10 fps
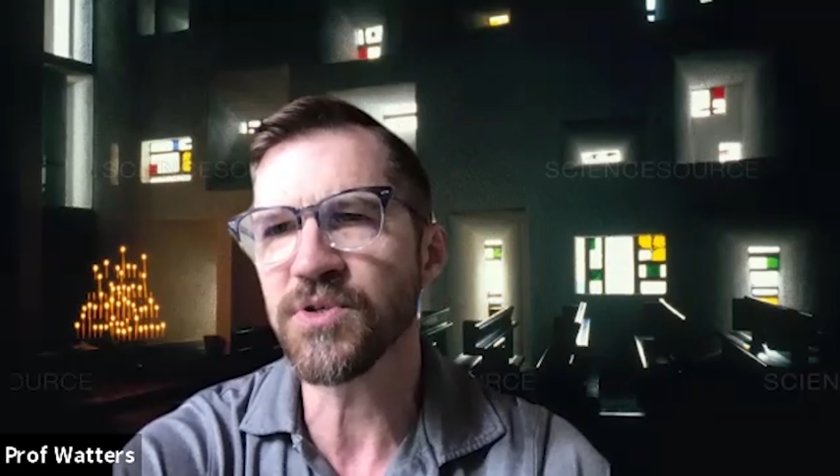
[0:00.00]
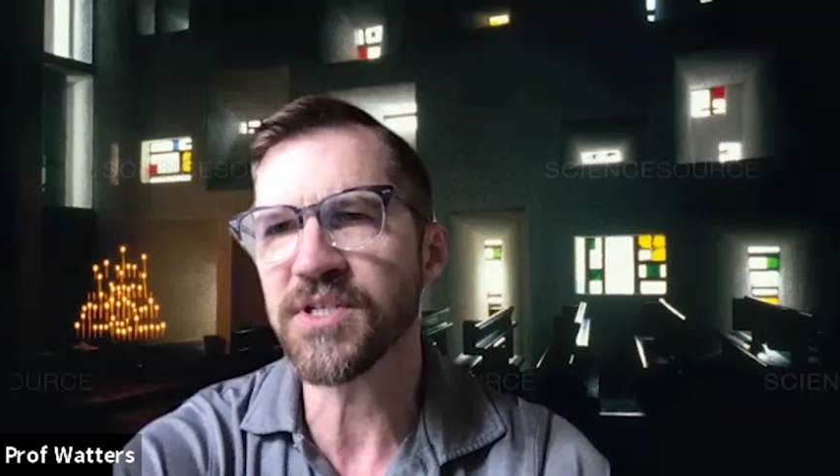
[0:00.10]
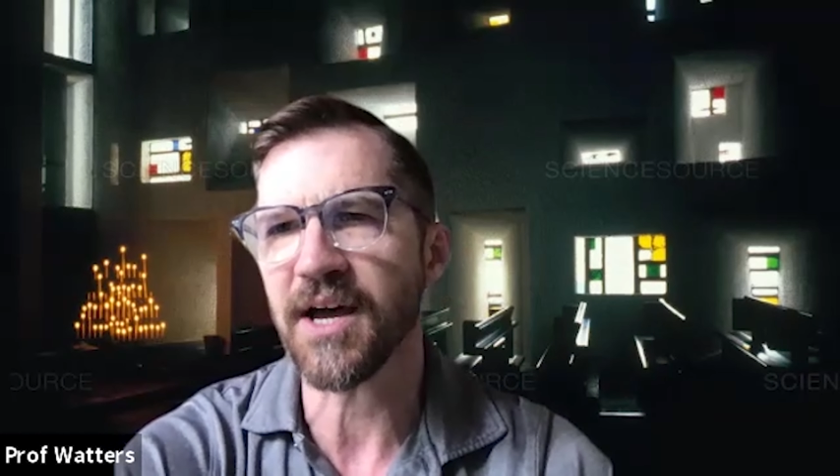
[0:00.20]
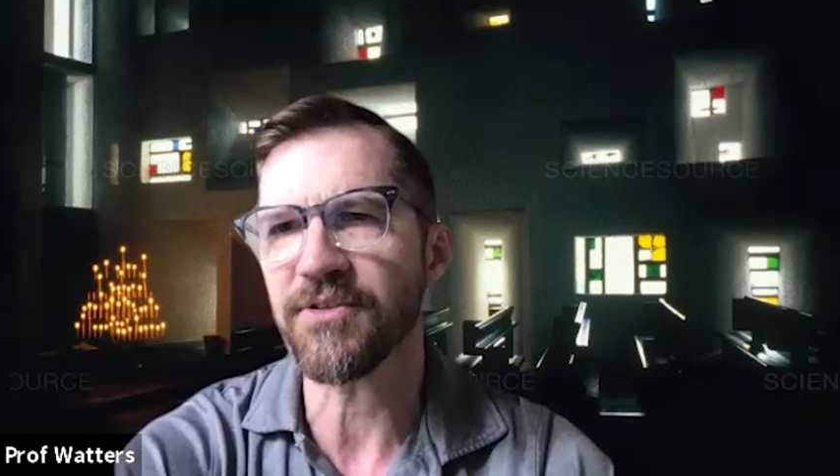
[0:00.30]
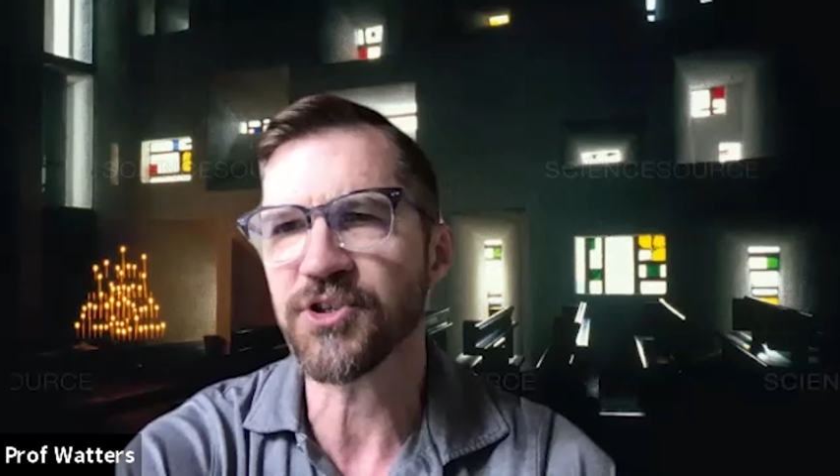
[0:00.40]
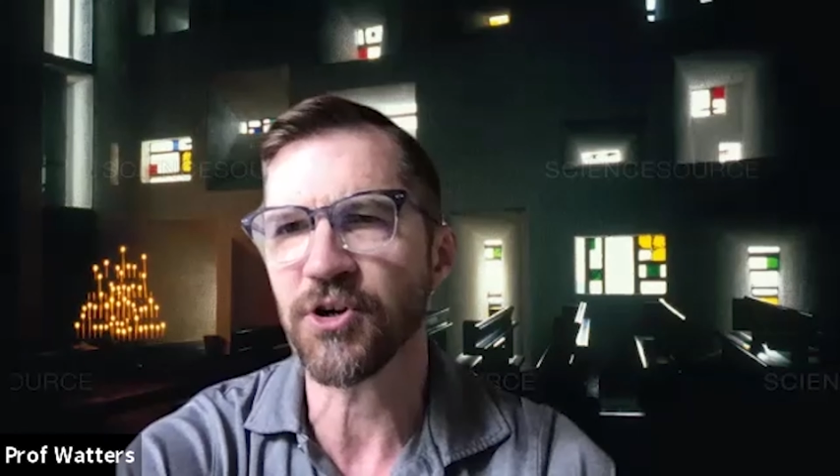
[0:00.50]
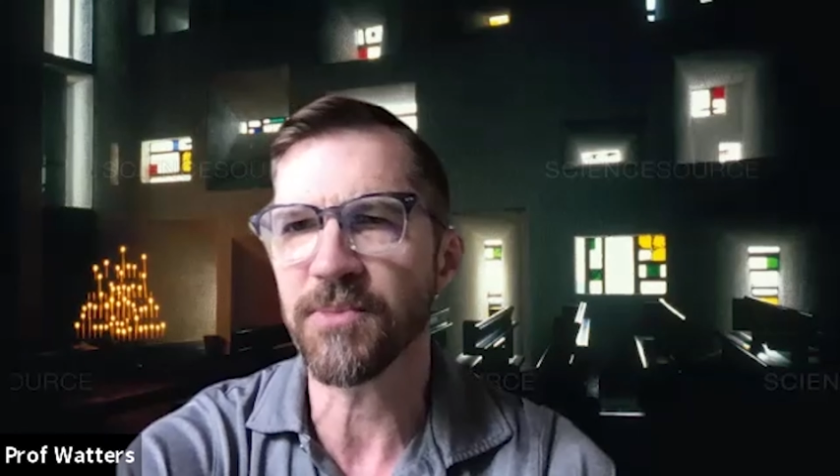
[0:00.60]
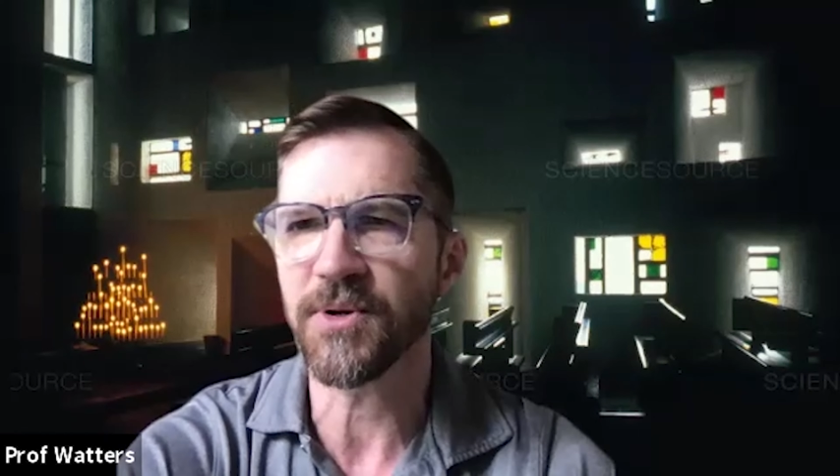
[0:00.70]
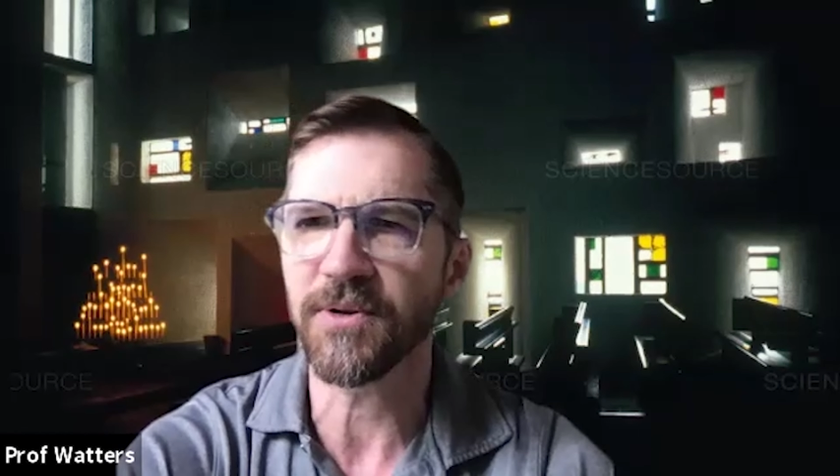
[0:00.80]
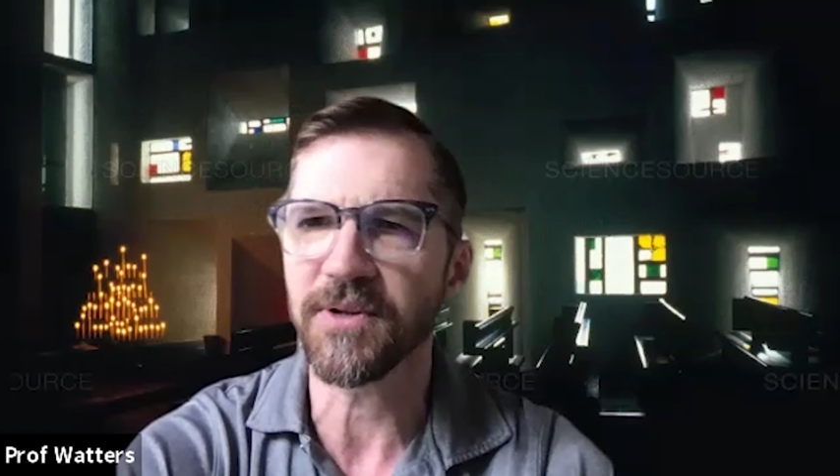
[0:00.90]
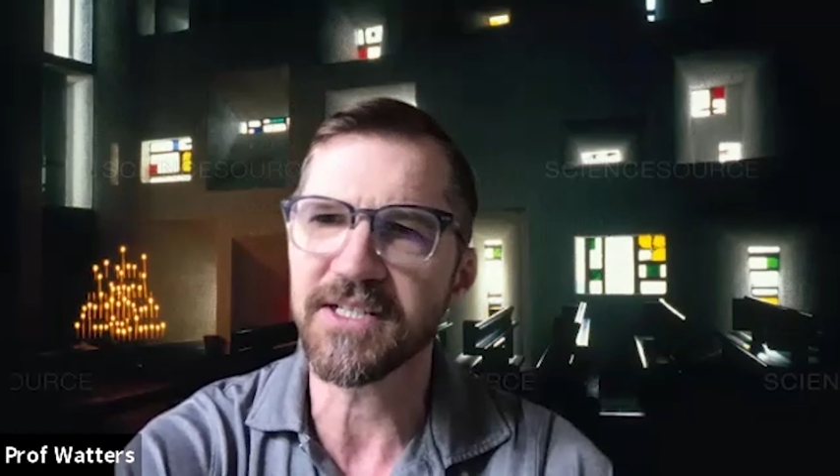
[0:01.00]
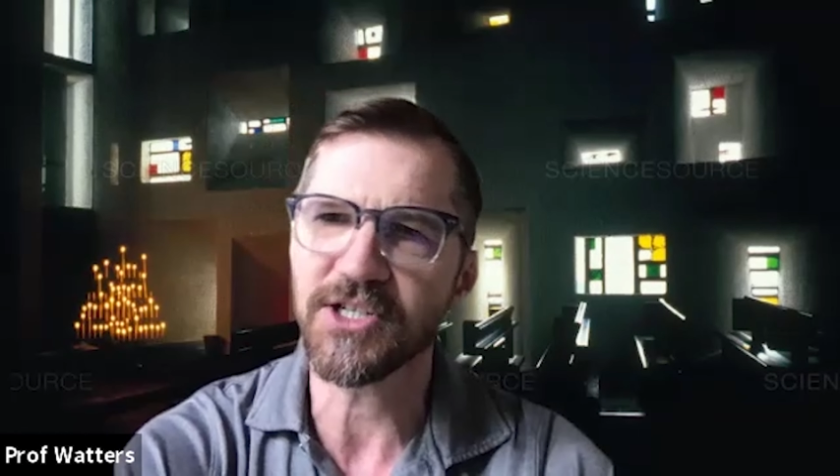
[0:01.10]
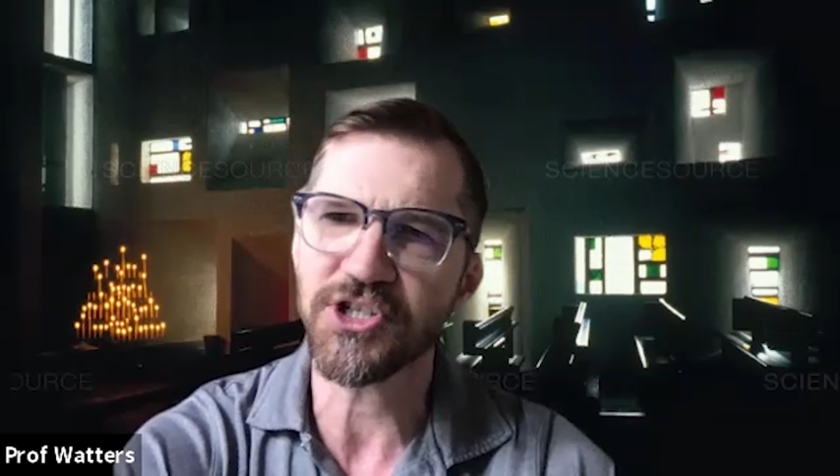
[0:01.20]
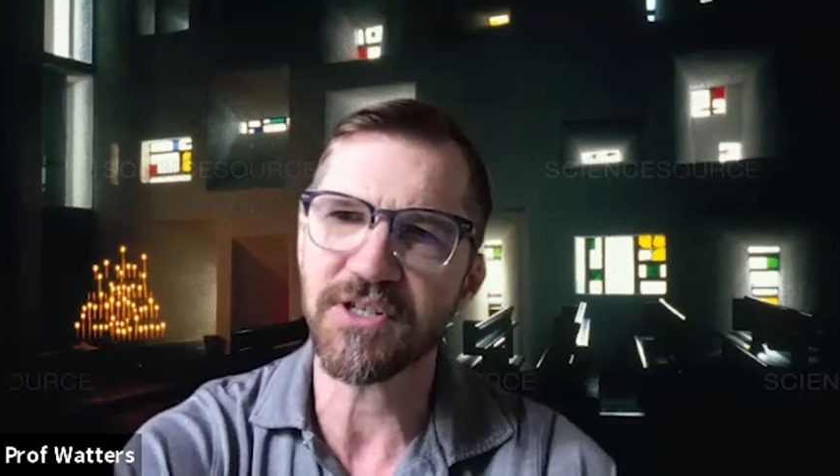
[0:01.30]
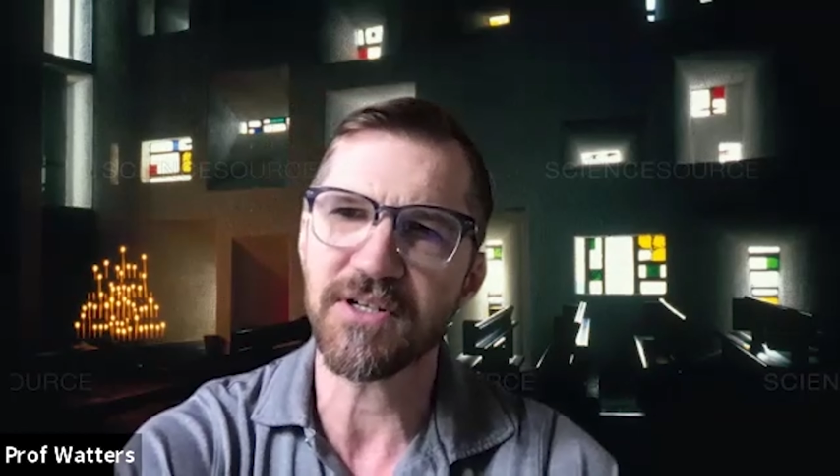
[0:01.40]
South Terminal
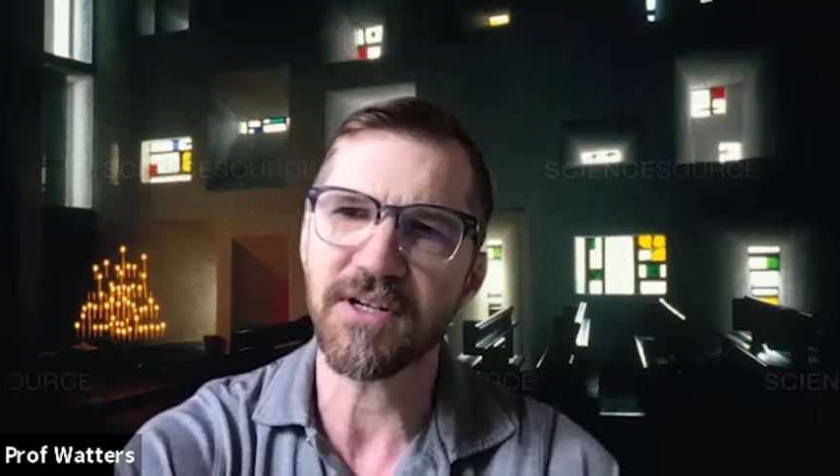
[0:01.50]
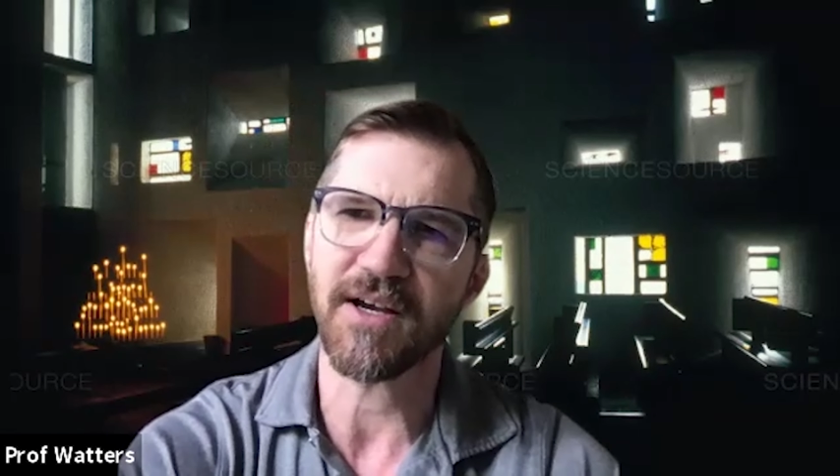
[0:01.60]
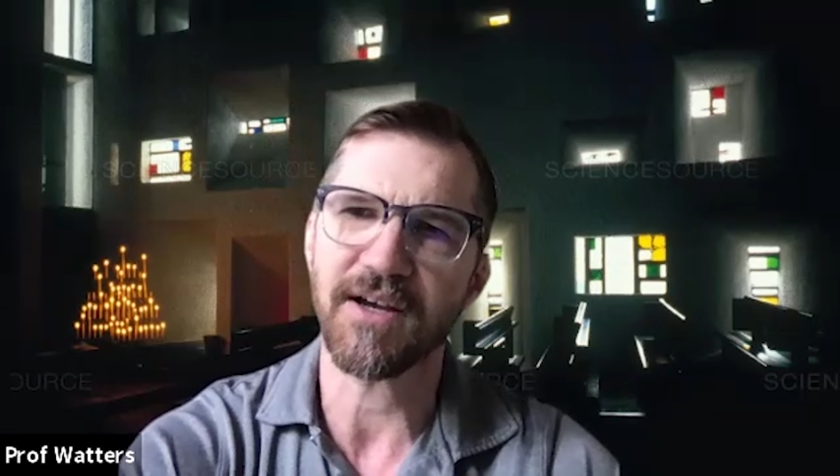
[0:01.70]
addition